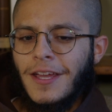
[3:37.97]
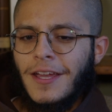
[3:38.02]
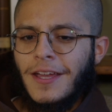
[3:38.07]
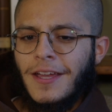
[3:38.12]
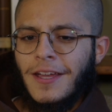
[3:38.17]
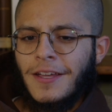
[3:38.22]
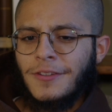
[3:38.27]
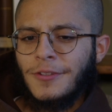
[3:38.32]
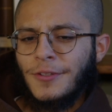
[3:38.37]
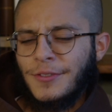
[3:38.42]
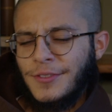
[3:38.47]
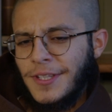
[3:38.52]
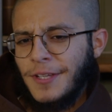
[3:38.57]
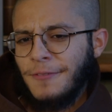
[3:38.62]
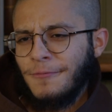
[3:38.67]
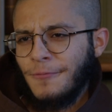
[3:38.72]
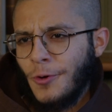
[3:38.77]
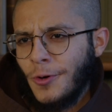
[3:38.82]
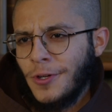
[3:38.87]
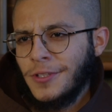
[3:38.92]
And the
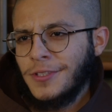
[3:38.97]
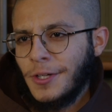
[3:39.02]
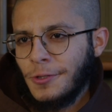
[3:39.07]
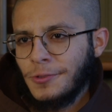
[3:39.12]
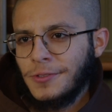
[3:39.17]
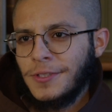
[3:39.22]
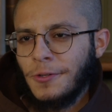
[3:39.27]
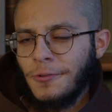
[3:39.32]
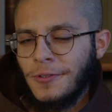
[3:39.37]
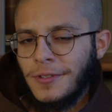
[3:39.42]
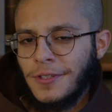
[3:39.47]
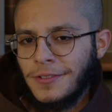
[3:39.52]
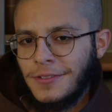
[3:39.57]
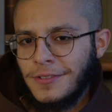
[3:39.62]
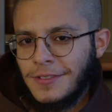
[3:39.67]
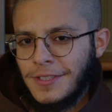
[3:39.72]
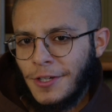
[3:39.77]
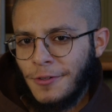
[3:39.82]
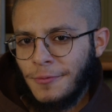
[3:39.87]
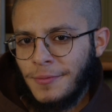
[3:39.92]
same voice I was hearing it
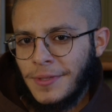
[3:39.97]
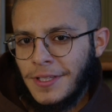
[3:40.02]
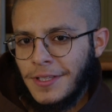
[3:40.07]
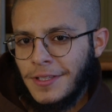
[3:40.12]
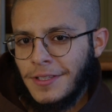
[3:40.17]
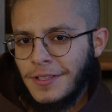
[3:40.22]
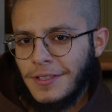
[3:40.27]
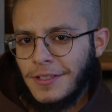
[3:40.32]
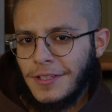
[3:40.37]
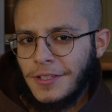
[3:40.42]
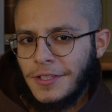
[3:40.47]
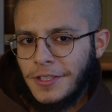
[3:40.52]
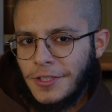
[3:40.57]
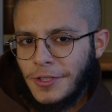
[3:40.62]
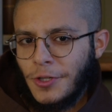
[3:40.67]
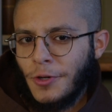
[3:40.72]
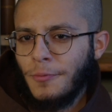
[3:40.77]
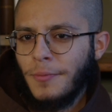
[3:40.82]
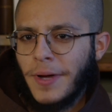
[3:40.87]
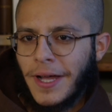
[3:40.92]
tell me
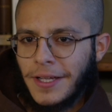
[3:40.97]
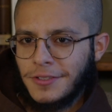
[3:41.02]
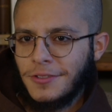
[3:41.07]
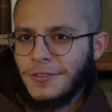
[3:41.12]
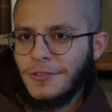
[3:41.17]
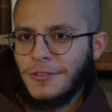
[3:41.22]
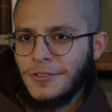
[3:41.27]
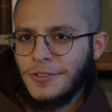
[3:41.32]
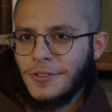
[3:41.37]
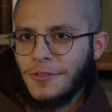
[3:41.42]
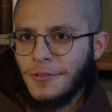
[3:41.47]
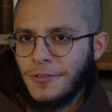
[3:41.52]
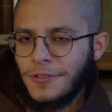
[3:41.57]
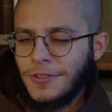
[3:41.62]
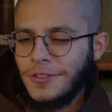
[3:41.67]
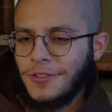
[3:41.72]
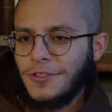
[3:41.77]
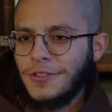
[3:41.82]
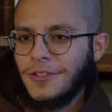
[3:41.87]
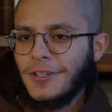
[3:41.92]
go back to the
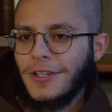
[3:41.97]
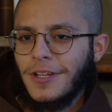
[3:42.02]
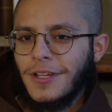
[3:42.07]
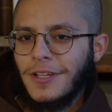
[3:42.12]
church,